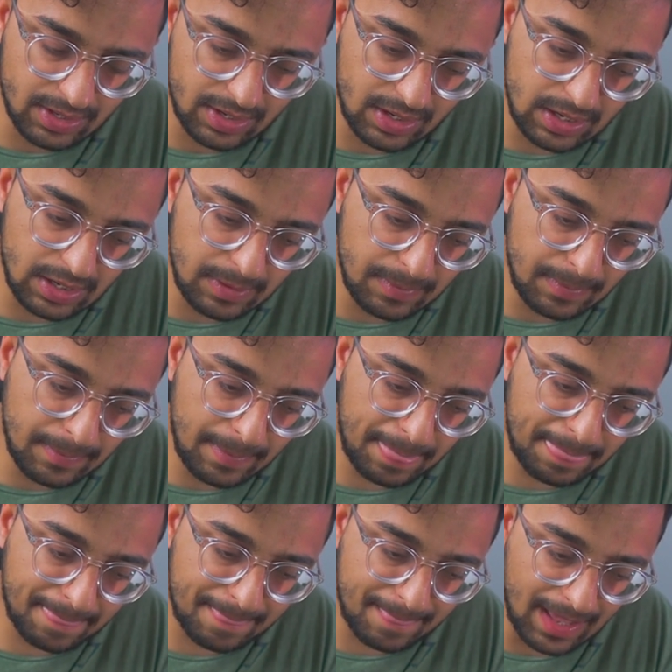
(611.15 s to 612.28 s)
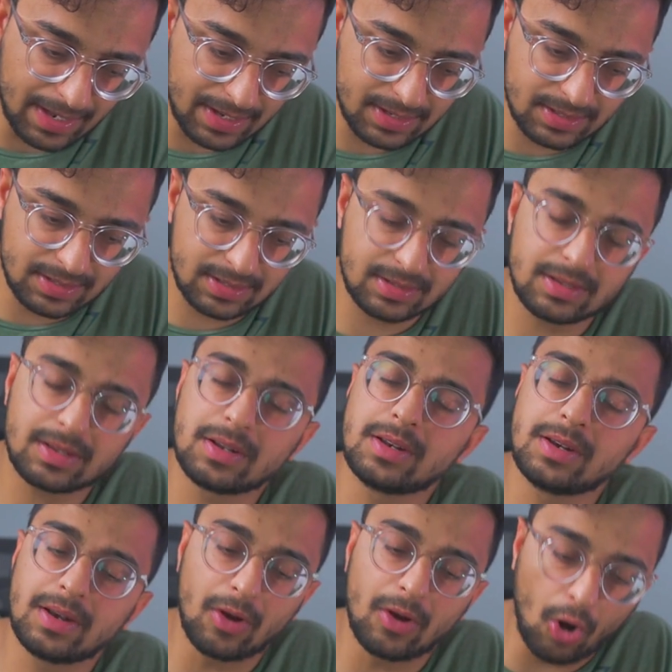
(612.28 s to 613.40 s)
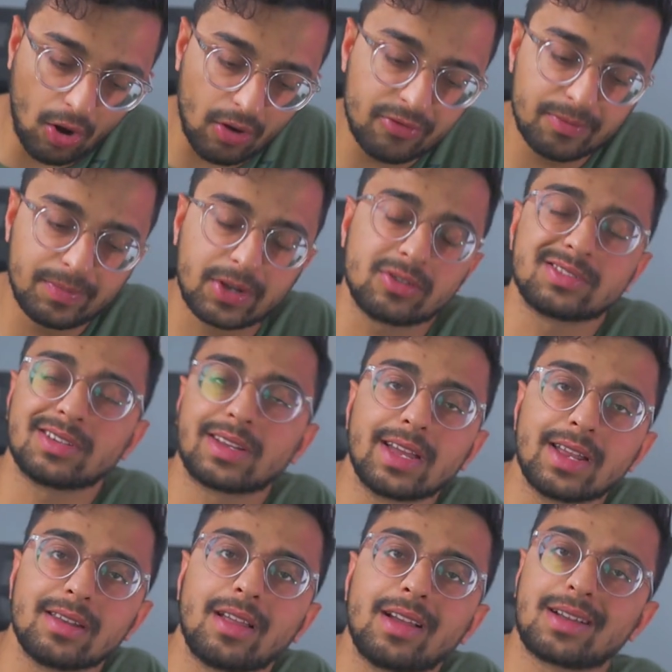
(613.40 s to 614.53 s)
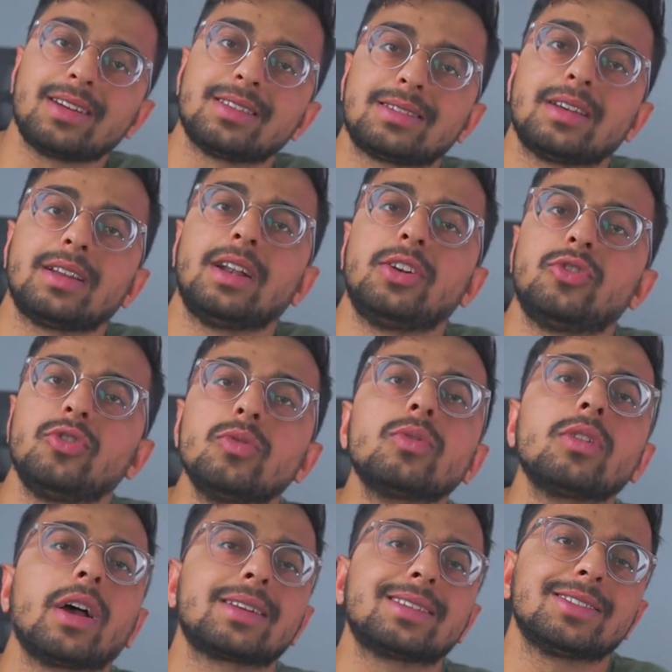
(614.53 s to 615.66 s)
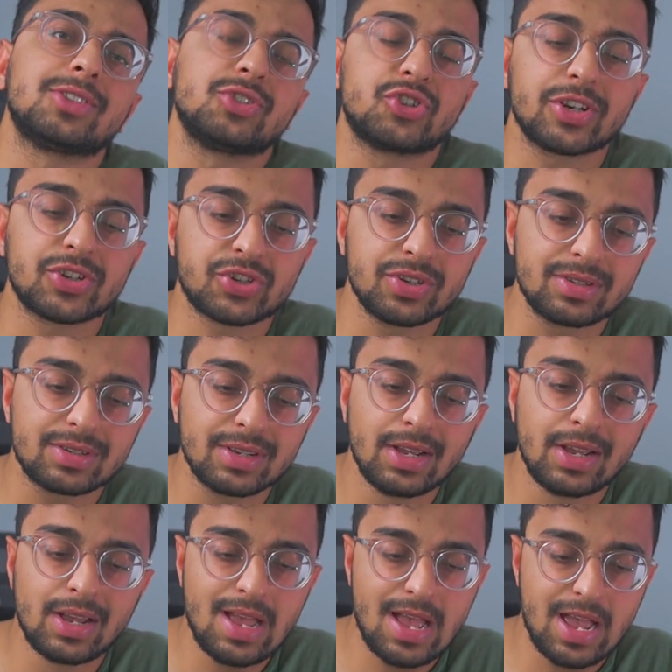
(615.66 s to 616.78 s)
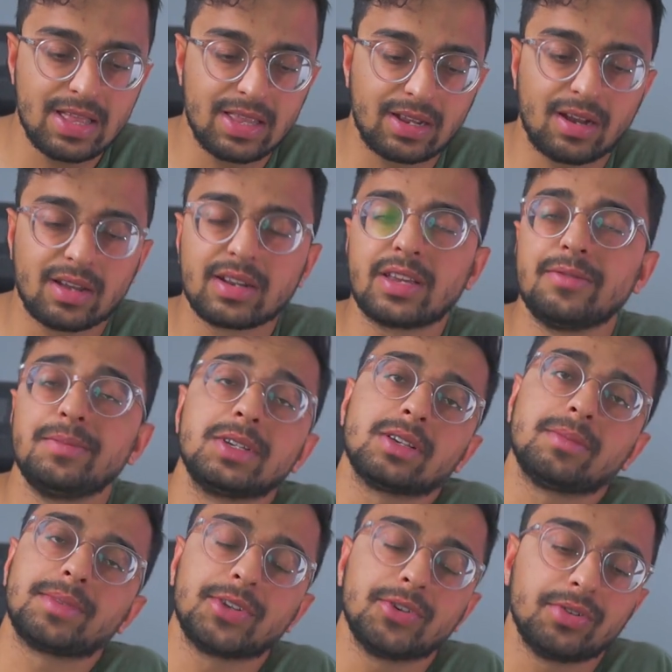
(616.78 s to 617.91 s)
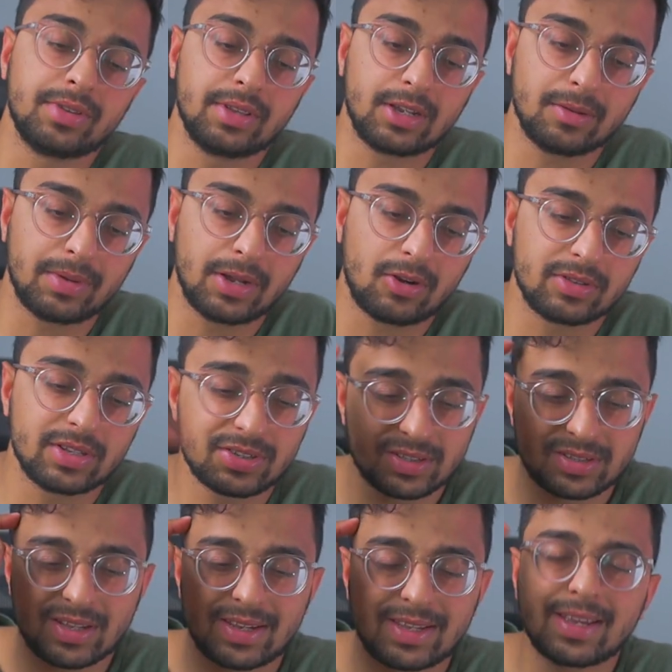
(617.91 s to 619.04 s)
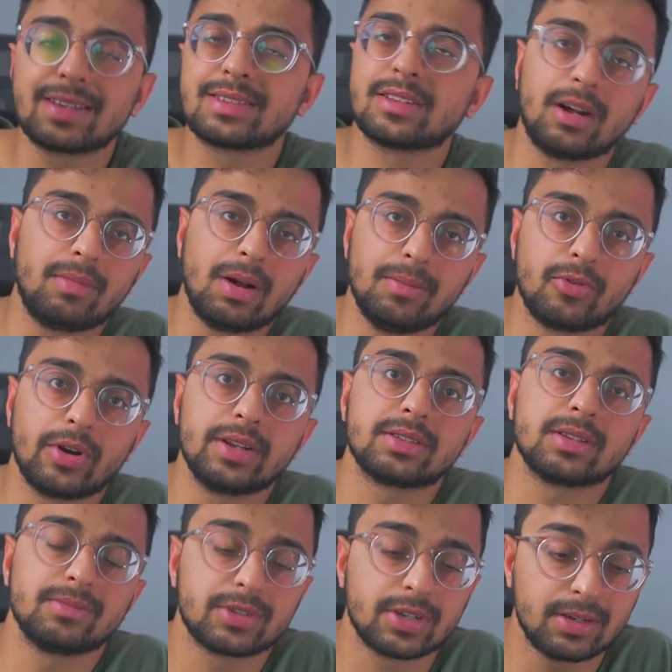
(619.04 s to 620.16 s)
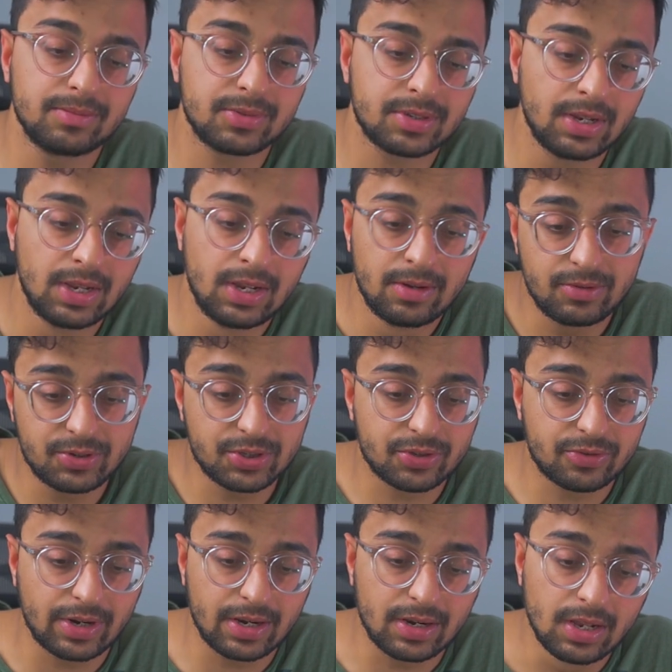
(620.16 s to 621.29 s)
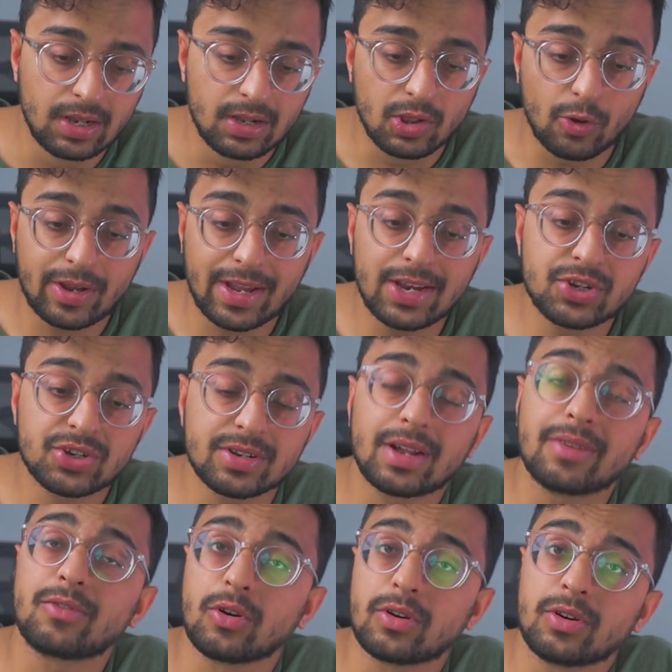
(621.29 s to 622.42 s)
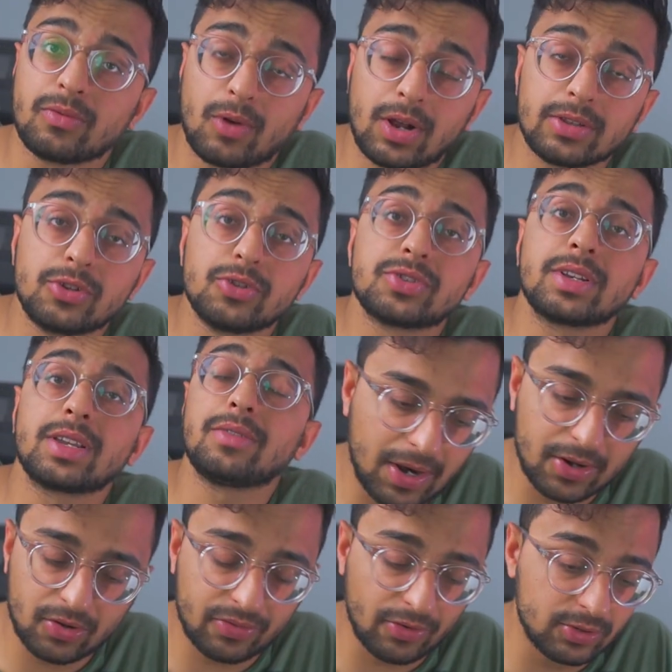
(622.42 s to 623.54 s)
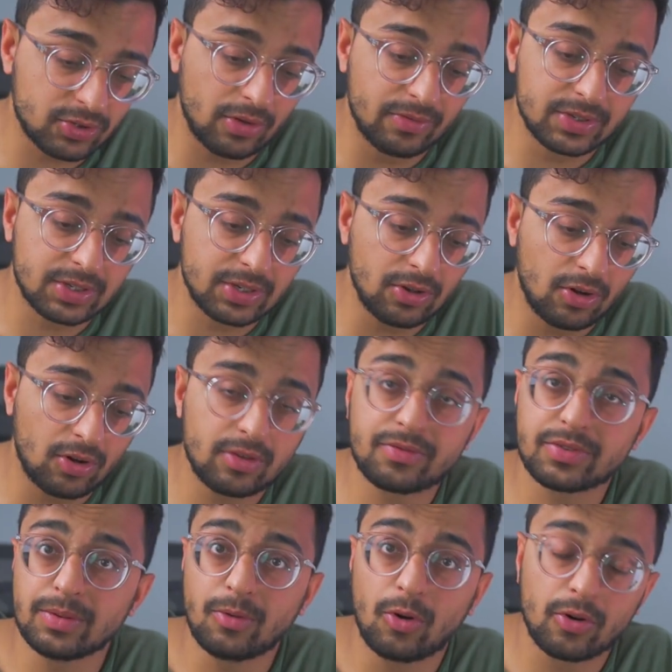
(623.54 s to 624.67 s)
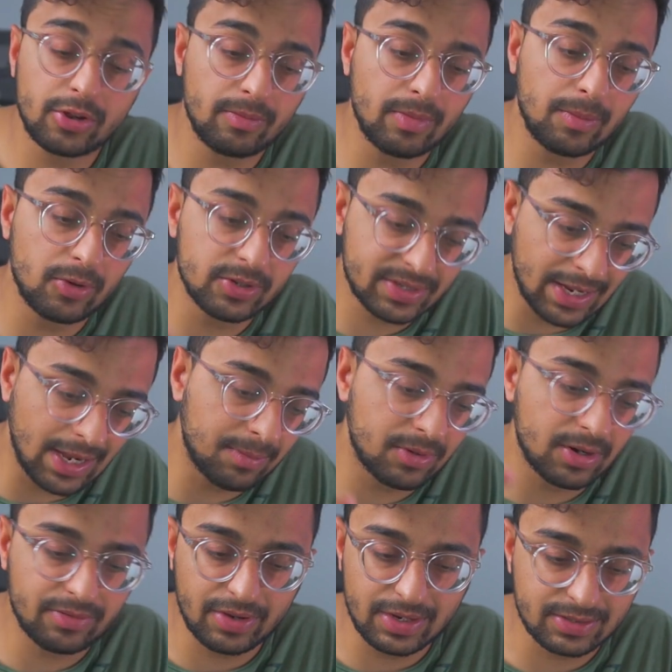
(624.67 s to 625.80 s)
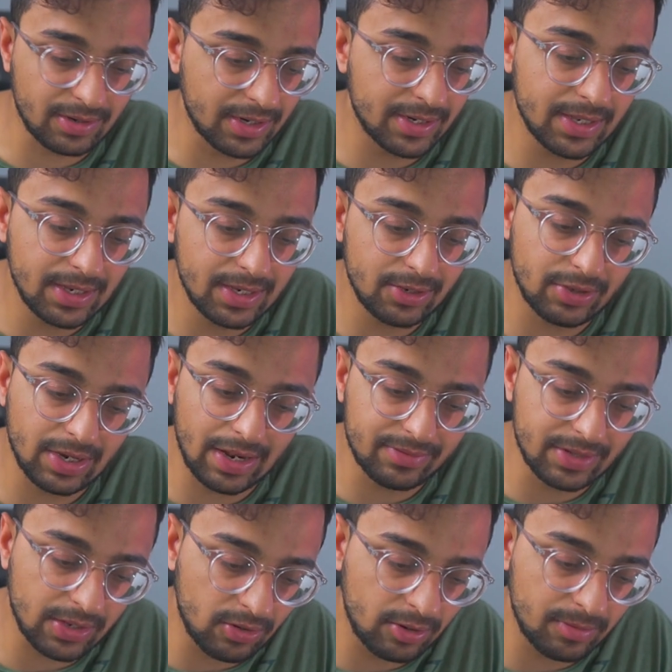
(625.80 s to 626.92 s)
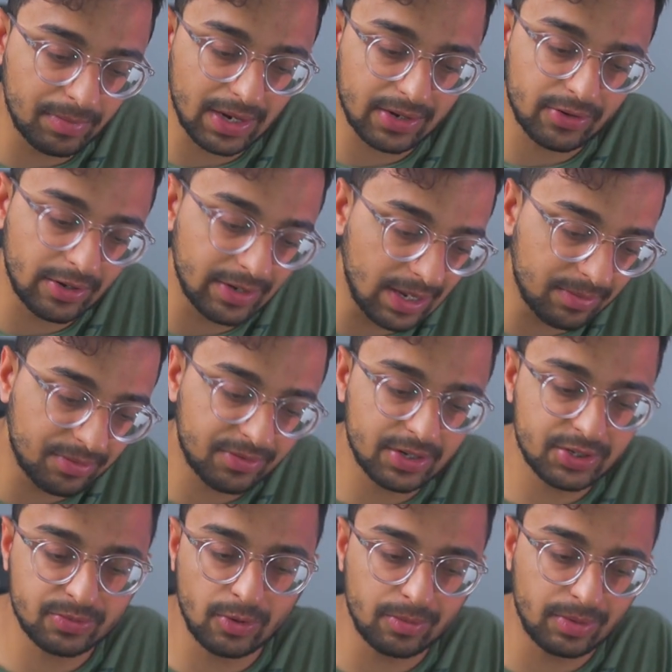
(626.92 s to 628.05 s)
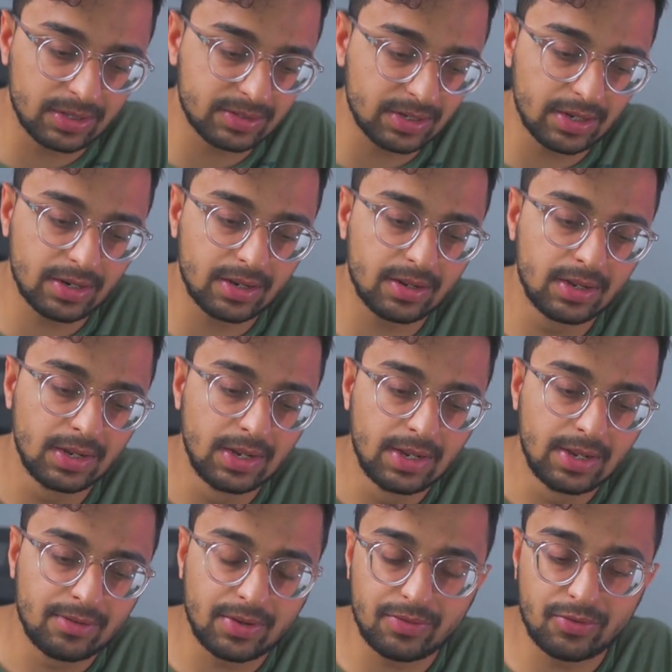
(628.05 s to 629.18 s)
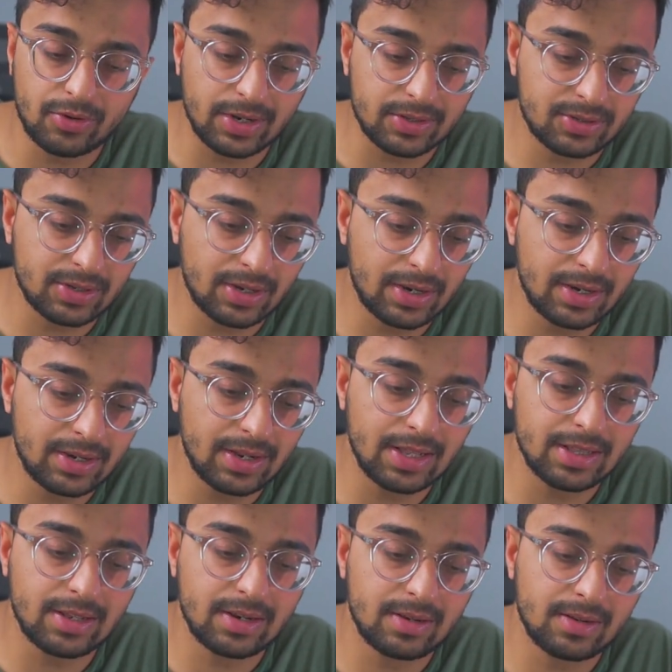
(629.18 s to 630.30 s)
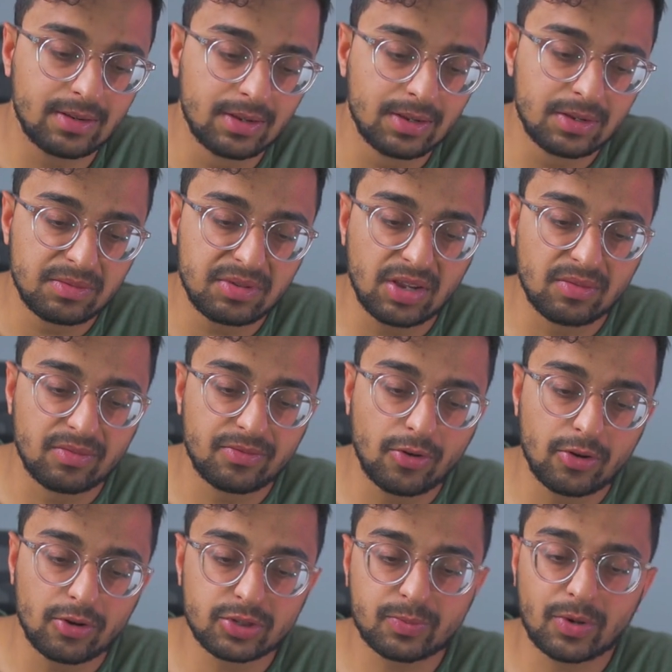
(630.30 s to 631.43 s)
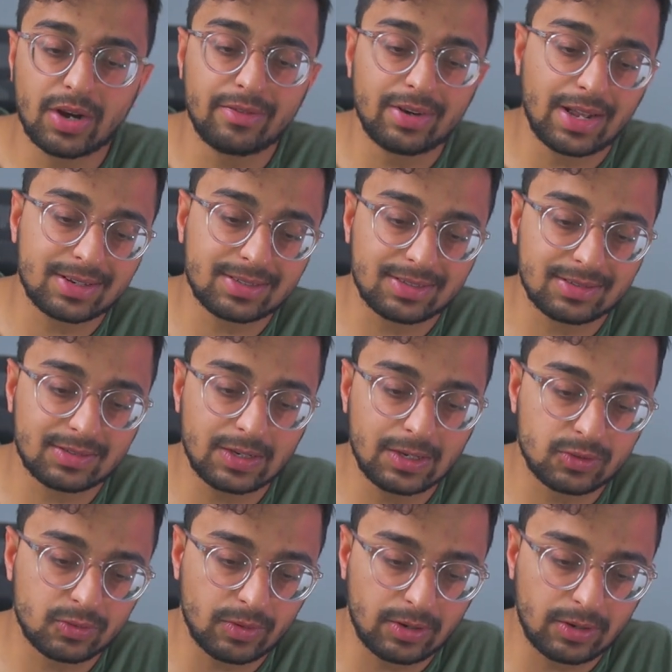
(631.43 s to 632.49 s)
Um, that is off because, again, like I said, I do like the suggestions and they kind of give me something to think about. They just like kickstart my brain sometimes, which is great. Location, I've got it while using. Microphone's obviously on for the audio memos, camera, Face I D, you can have that on. Background app fresh, mobile data if you're outside, and then yeah, photos, private access as